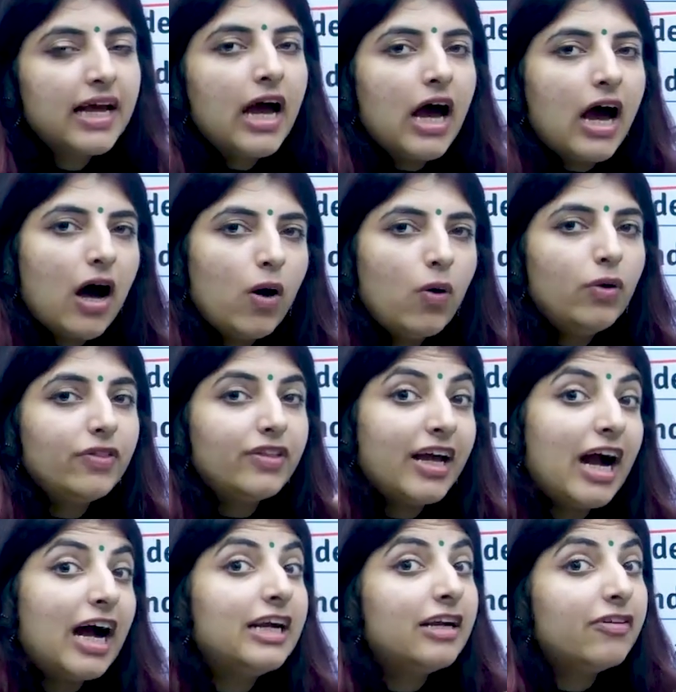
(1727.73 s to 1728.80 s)
how they
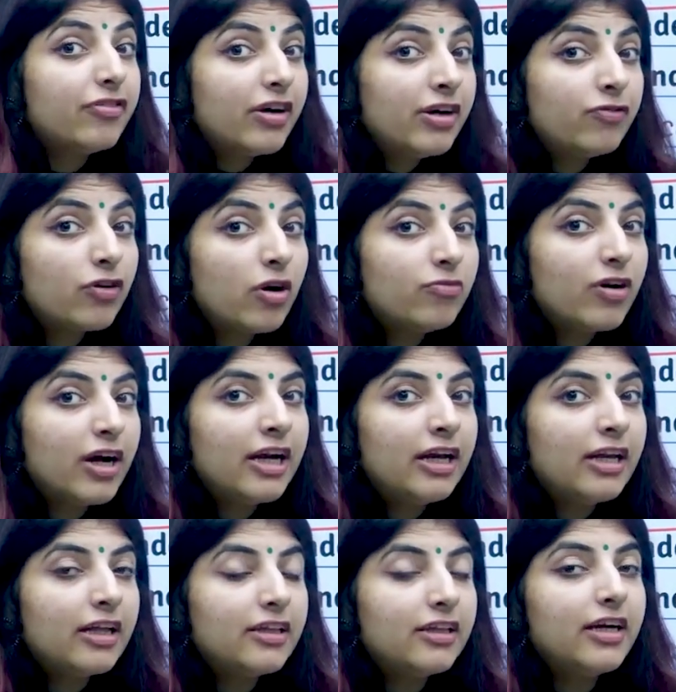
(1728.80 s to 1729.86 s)
are different from one
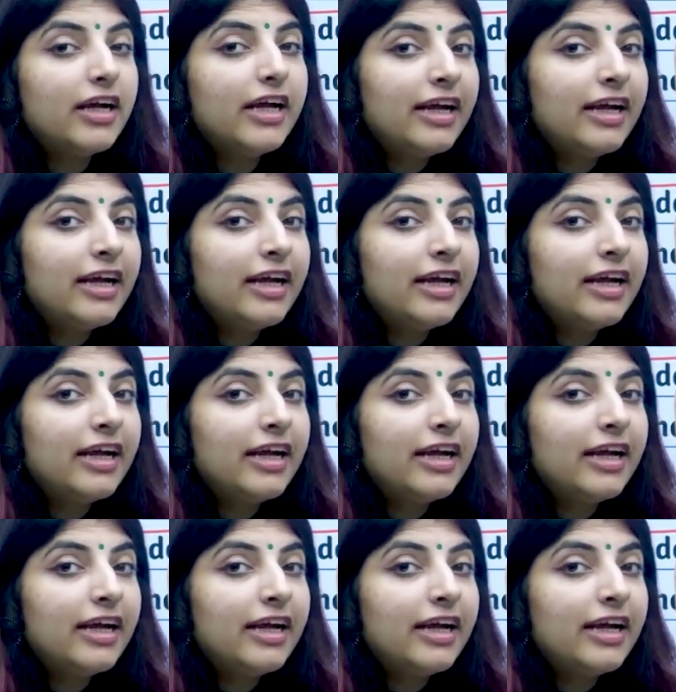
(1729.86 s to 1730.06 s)
another